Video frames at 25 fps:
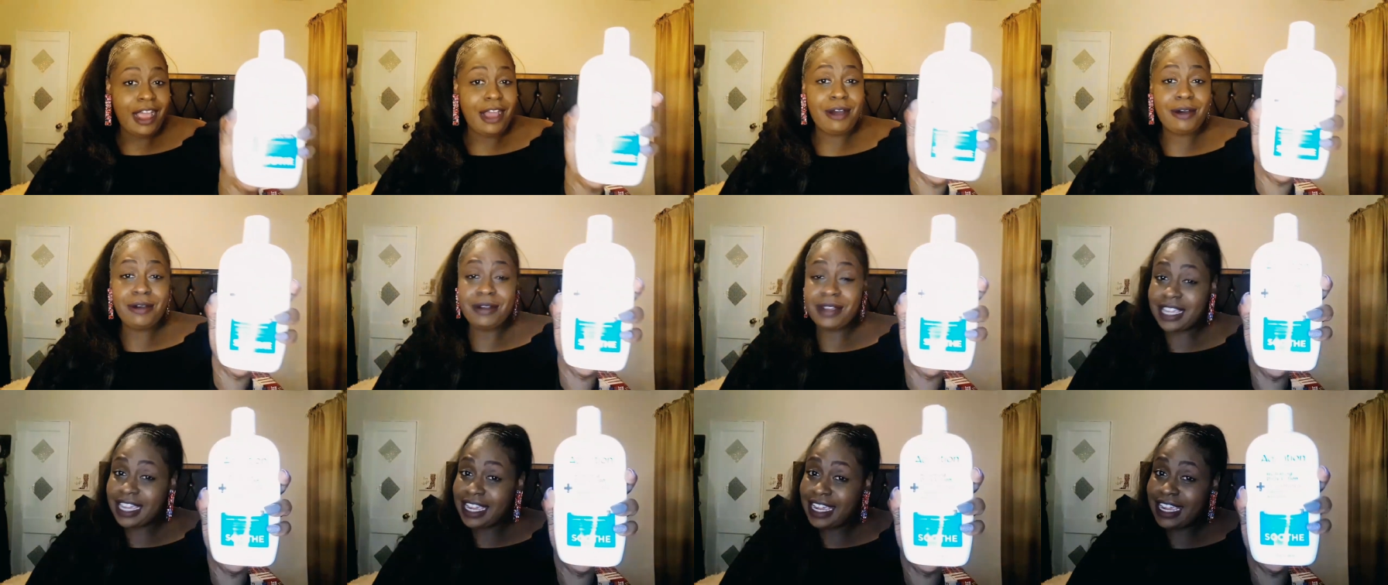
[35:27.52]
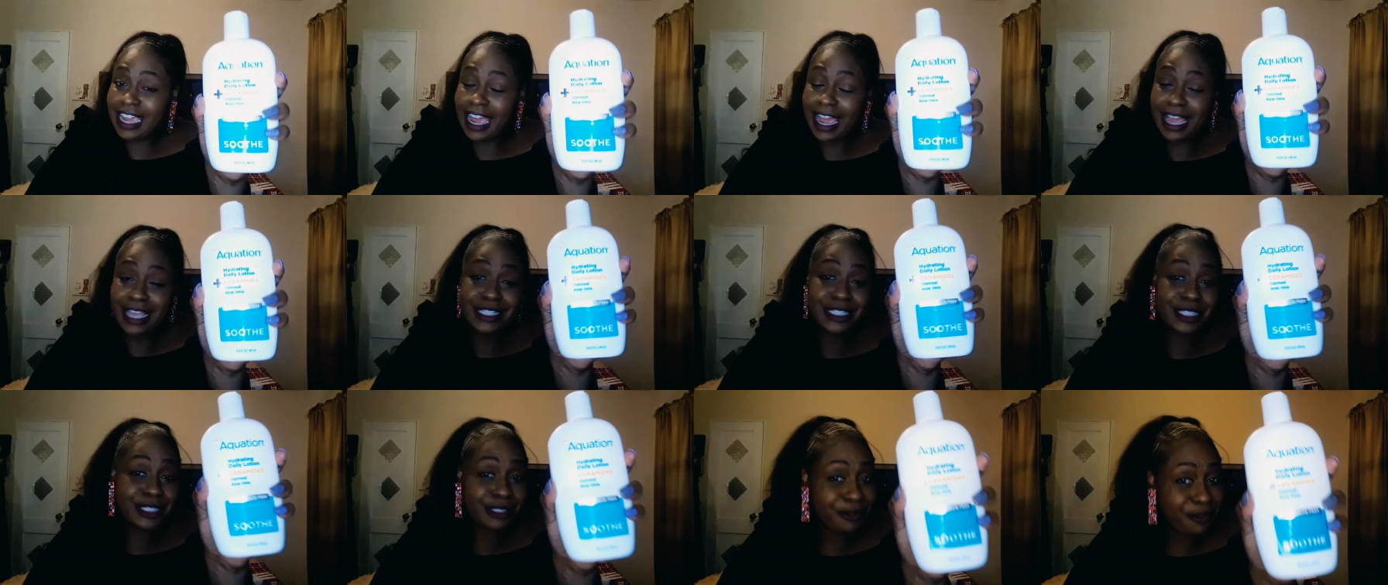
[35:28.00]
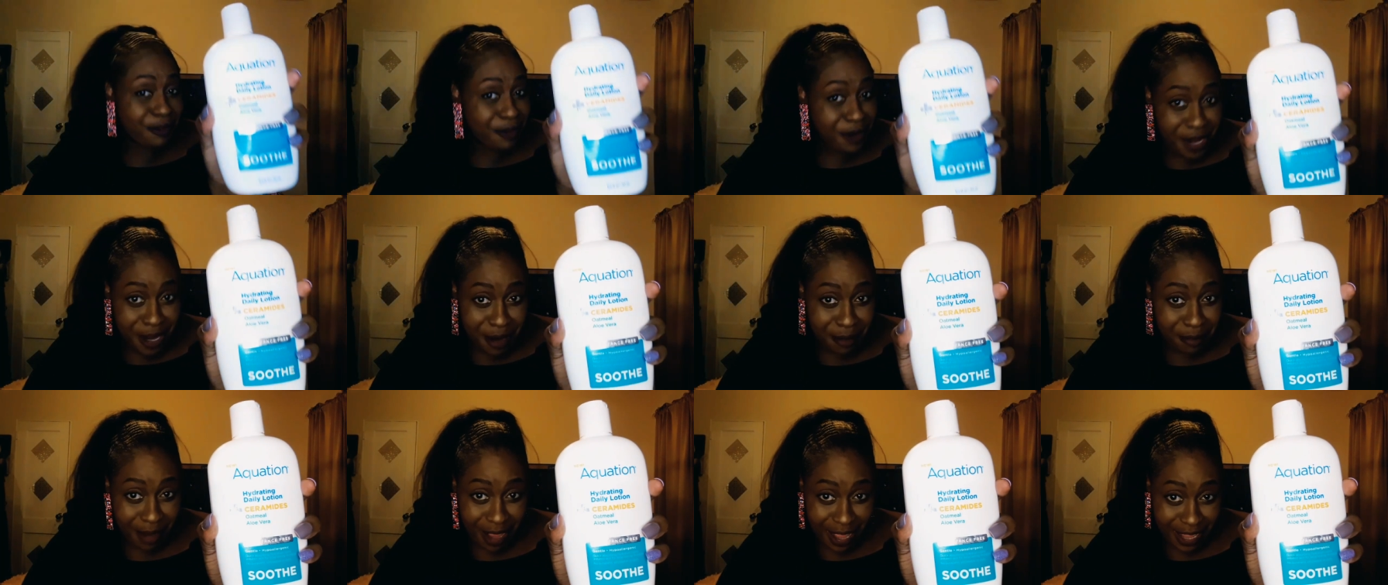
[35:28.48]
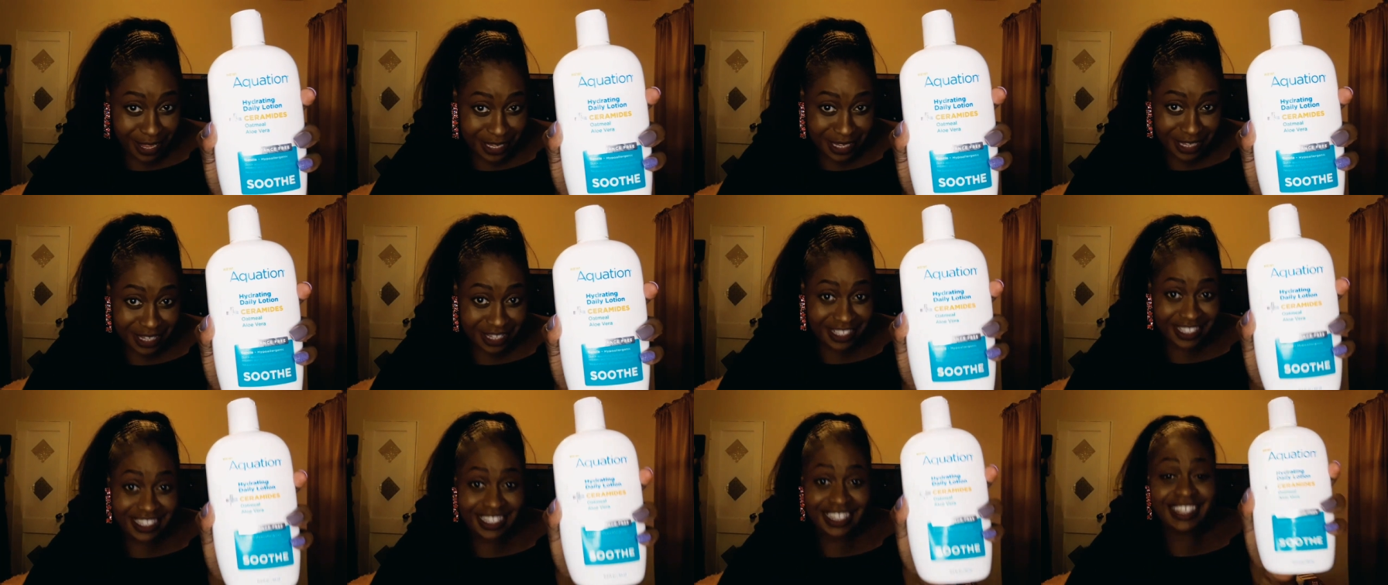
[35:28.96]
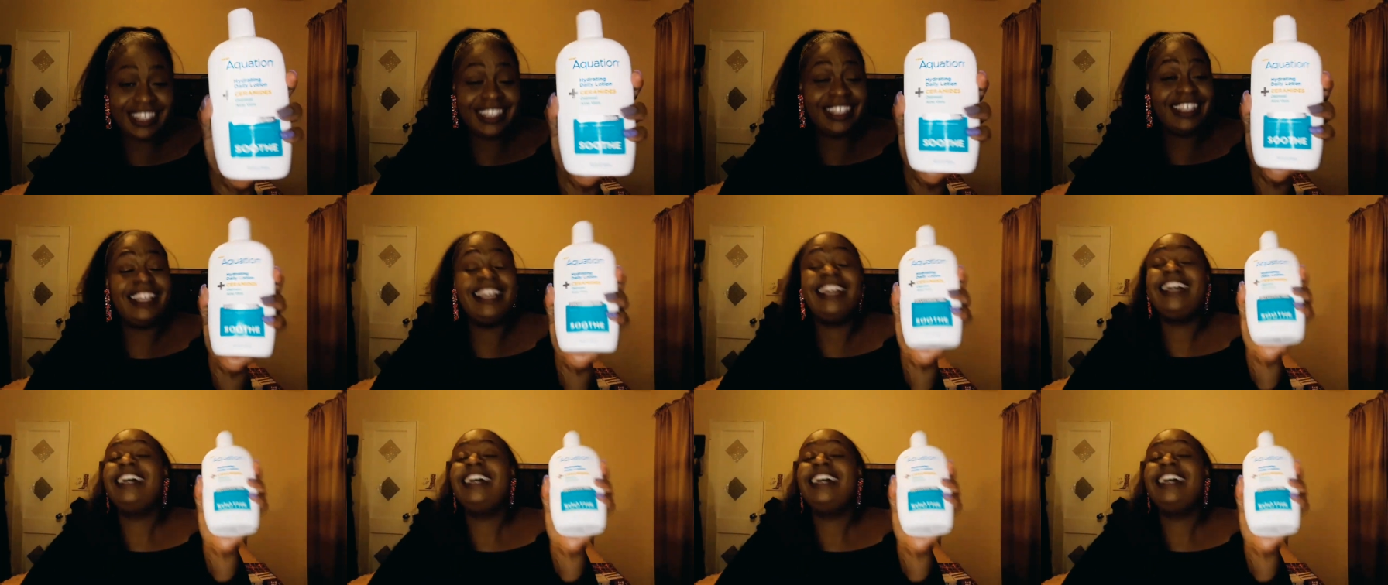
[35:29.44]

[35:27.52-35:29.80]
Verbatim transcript: Okay, I swear by it.